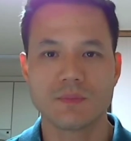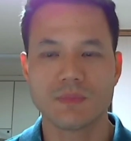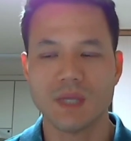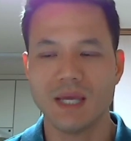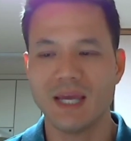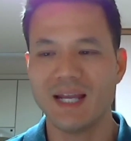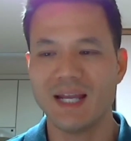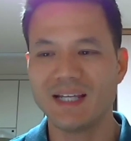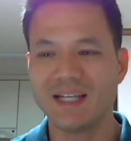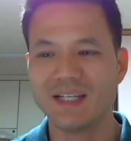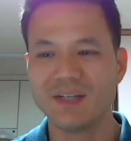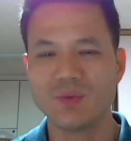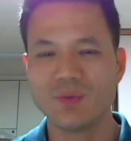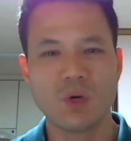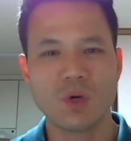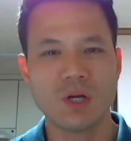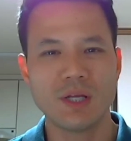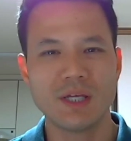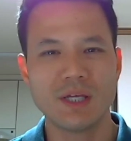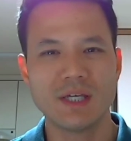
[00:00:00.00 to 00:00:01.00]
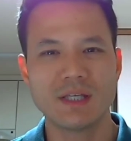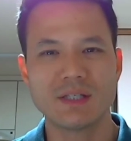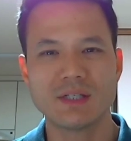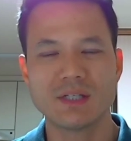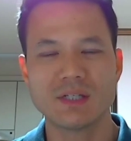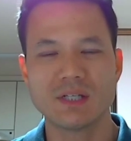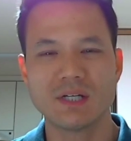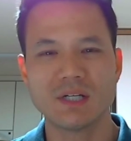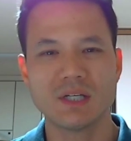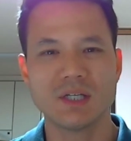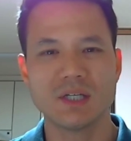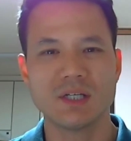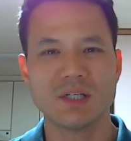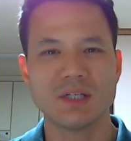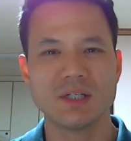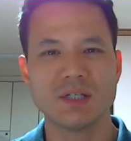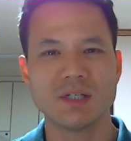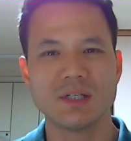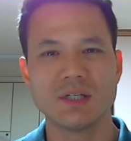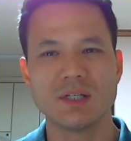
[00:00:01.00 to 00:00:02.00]
and I didn't want to get stuck in
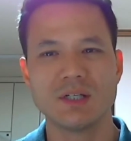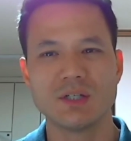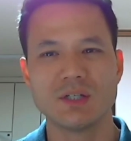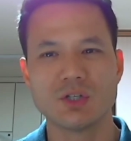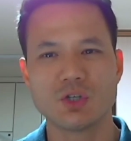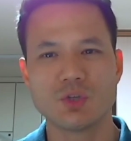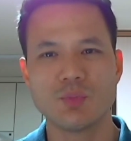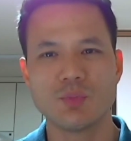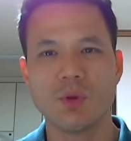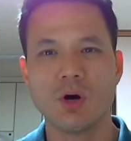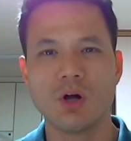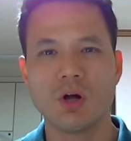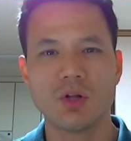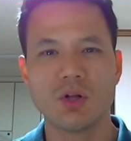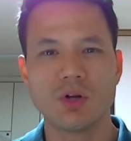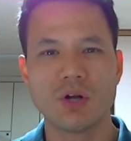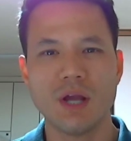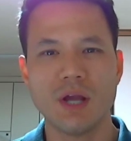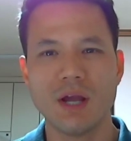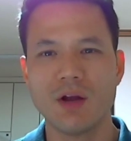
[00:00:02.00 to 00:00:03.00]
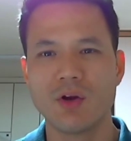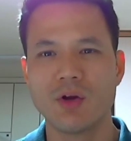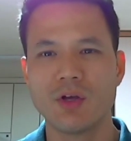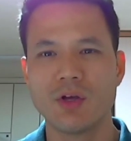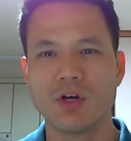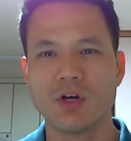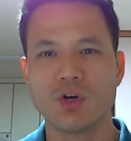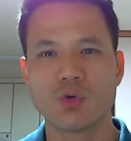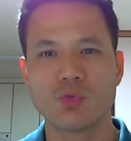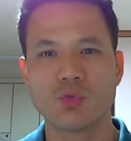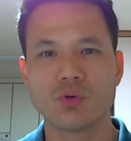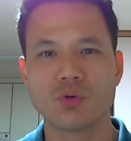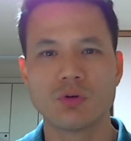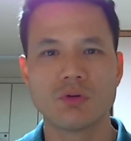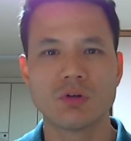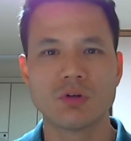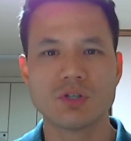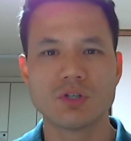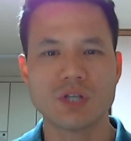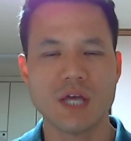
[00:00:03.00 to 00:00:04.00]
a smaller area, a
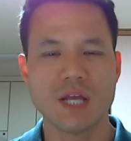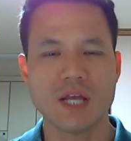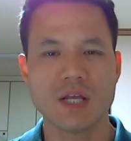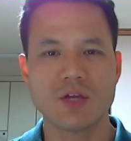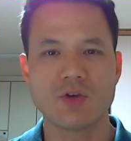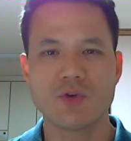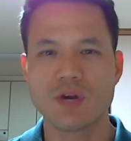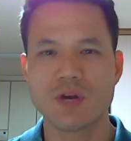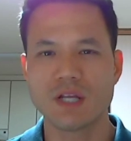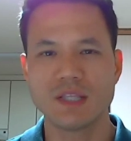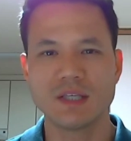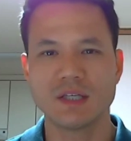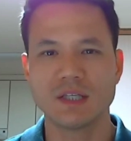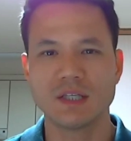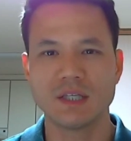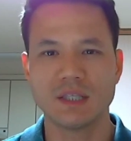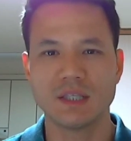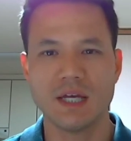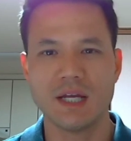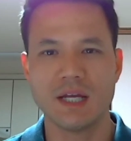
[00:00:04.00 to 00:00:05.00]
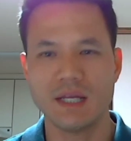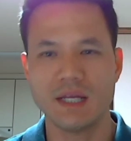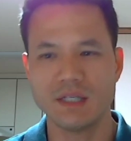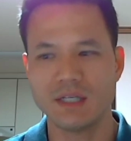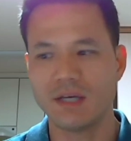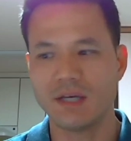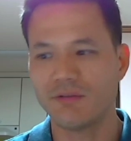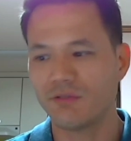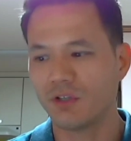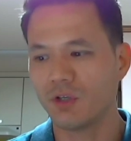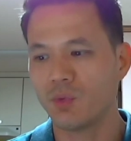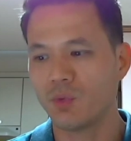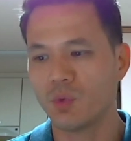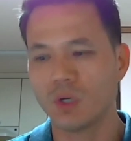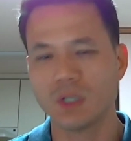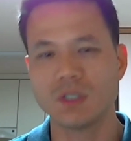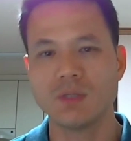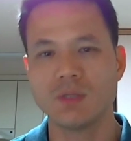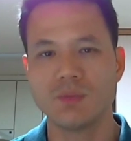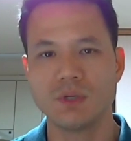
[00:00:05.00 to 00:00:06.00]
rural setting or anything like that. I definitely
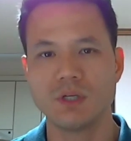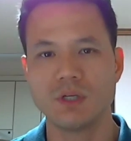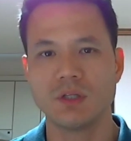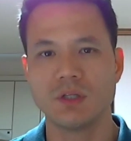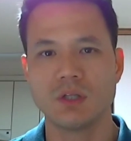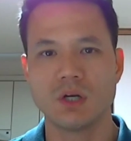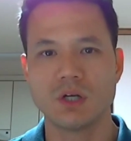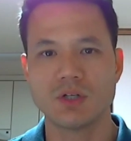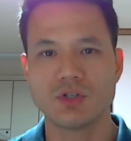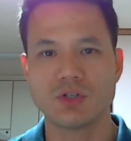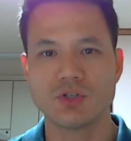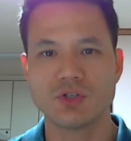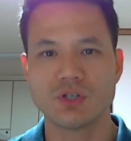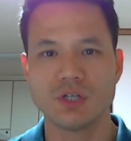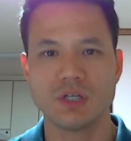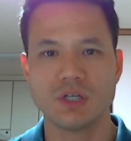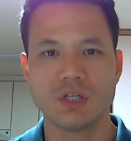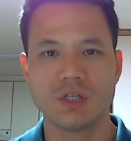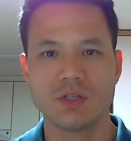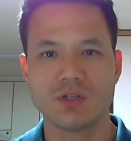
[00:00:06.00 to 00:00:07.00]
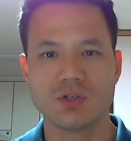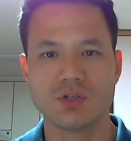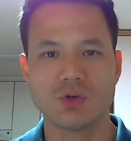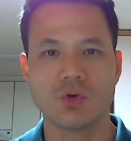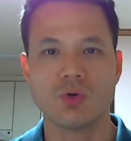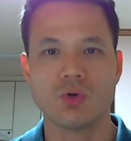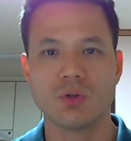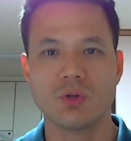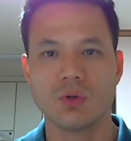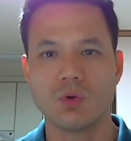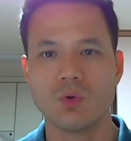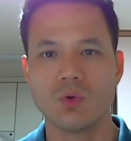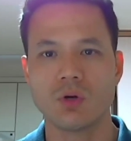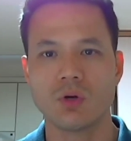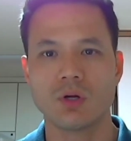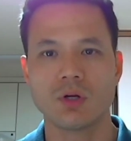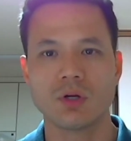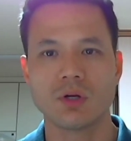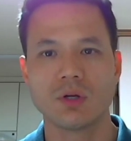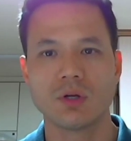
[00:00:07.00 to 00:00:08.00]
wanted to be in a larger city, Seoul
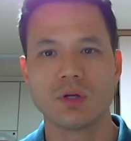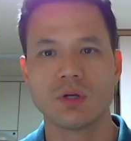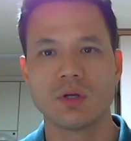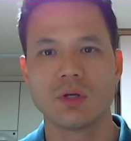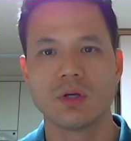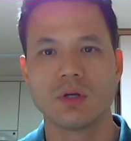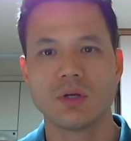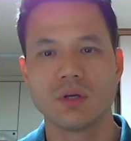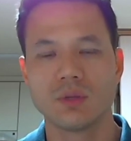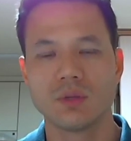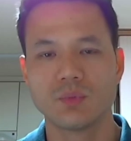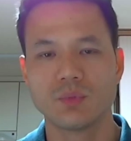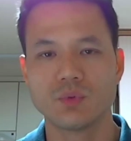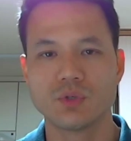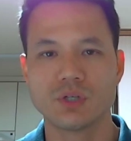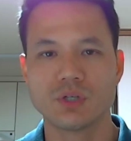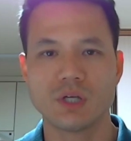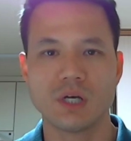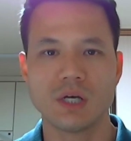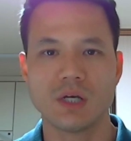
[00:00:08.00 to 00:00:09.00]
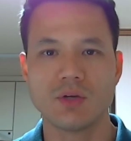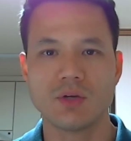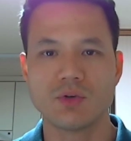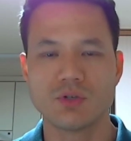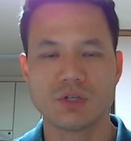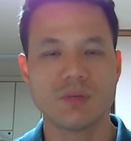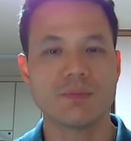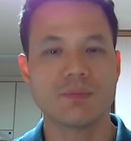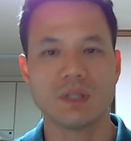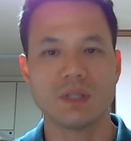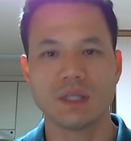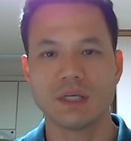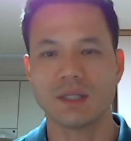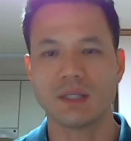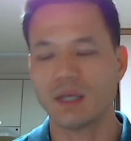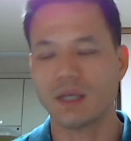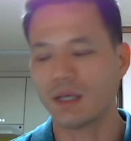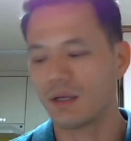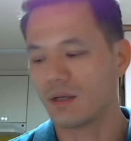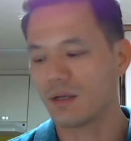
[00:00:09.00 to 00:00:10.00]
or Busan or something like
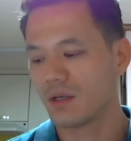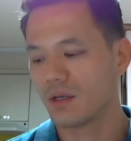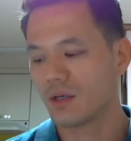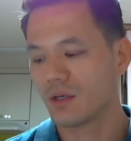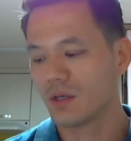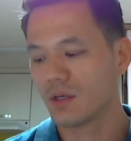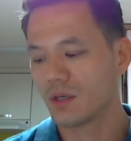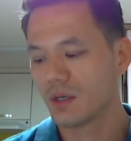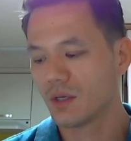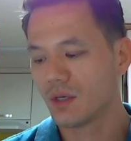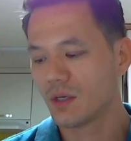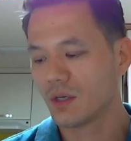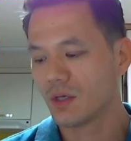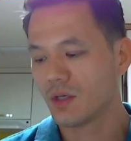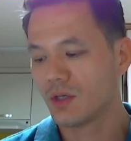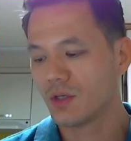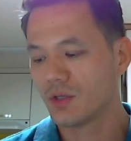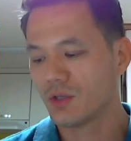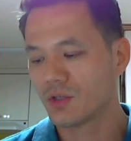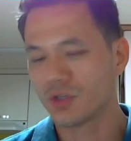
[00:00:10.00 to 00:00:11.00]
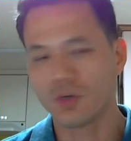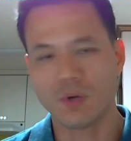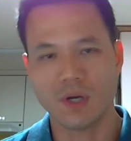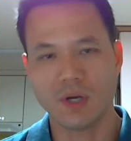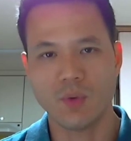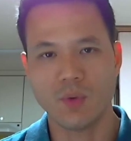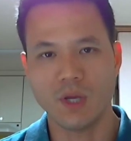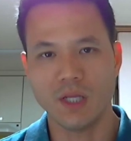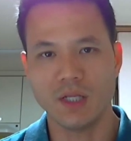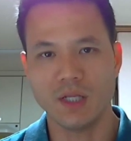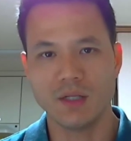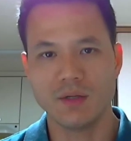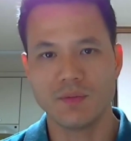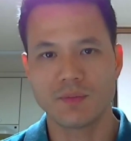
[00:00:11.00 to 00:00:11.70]
that. So I waited.